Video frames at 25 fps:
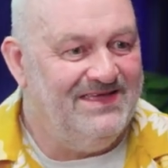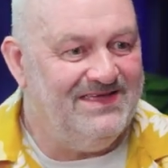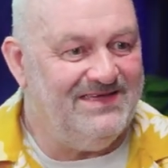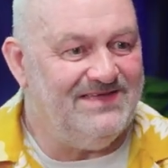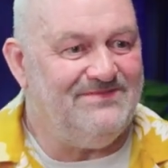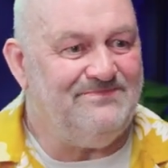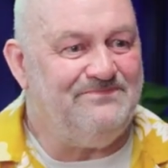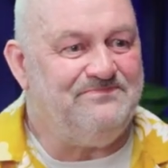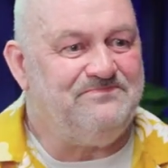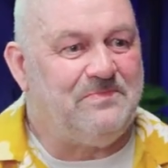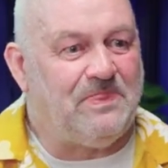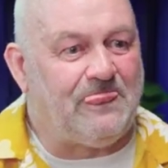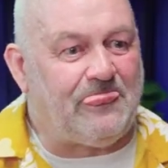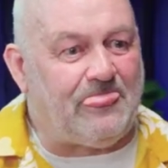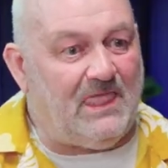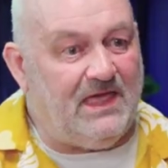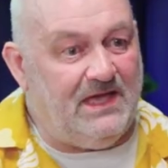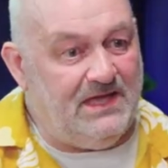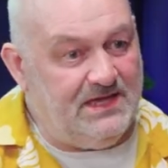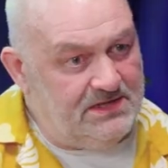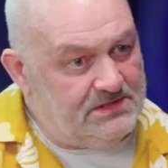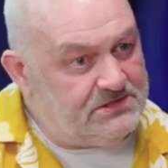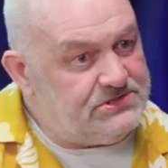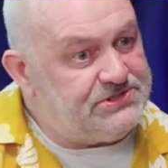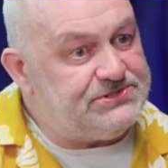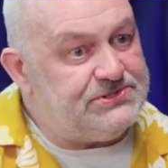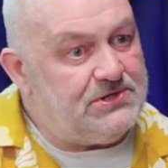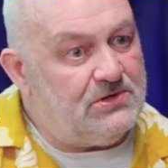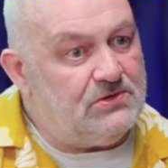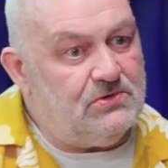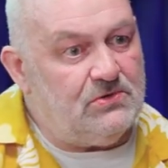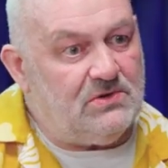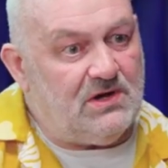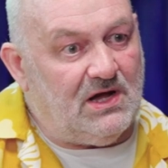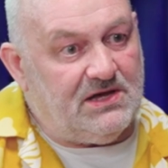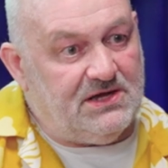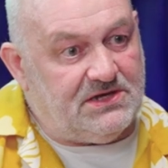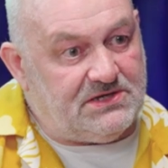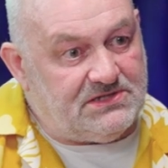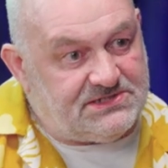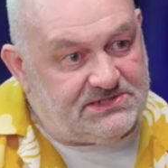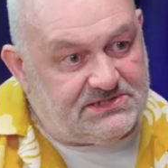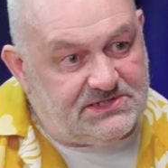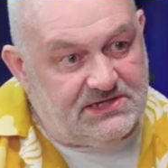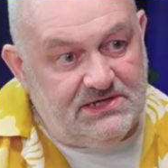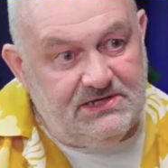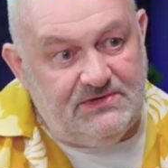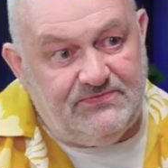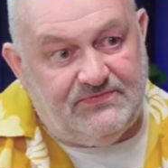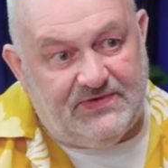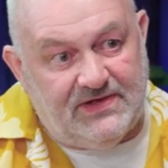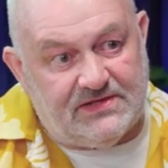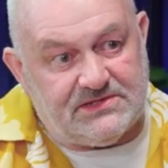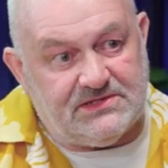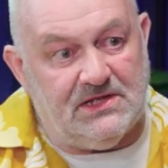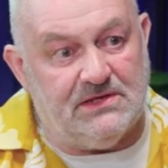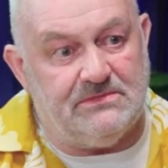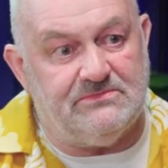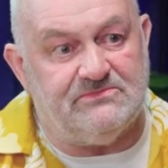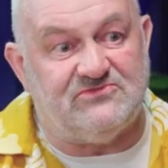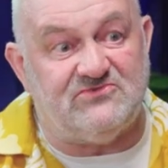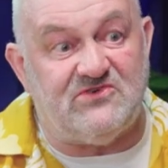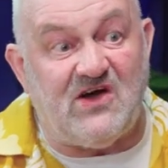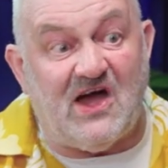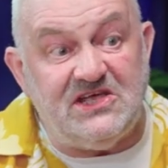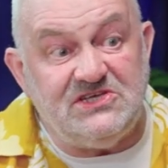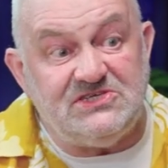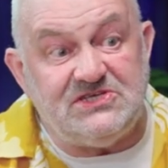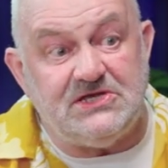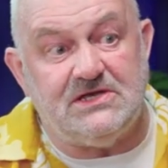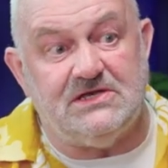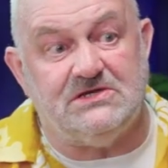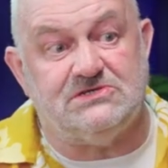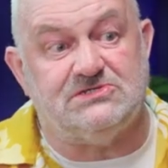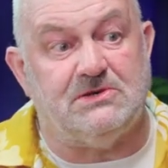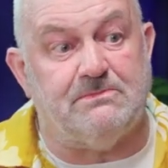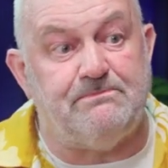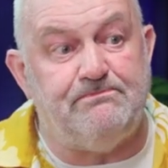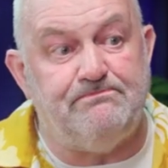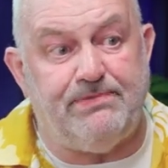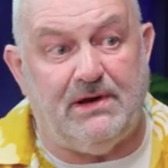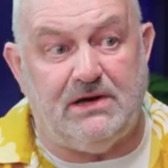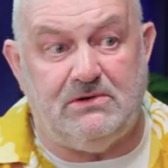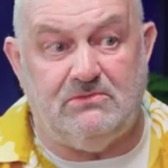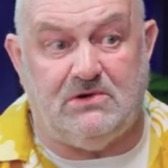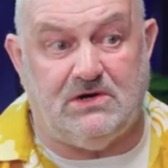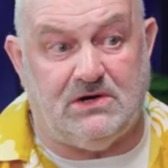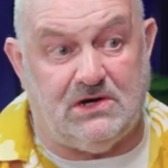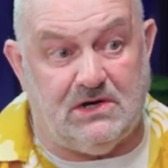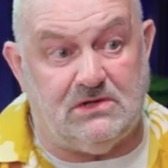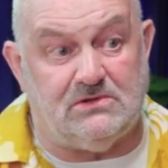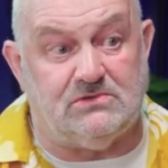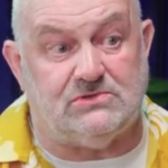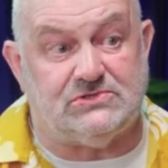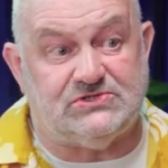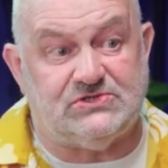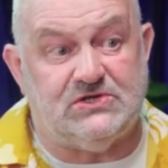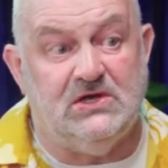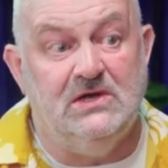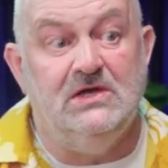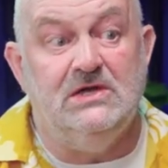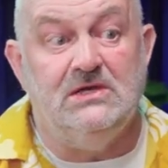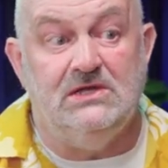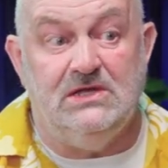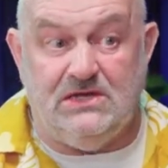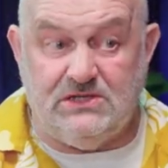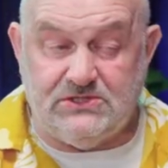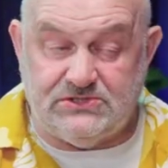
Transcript: Yeah, and so I see Vietnam rising as a powerhouse mm-hmm.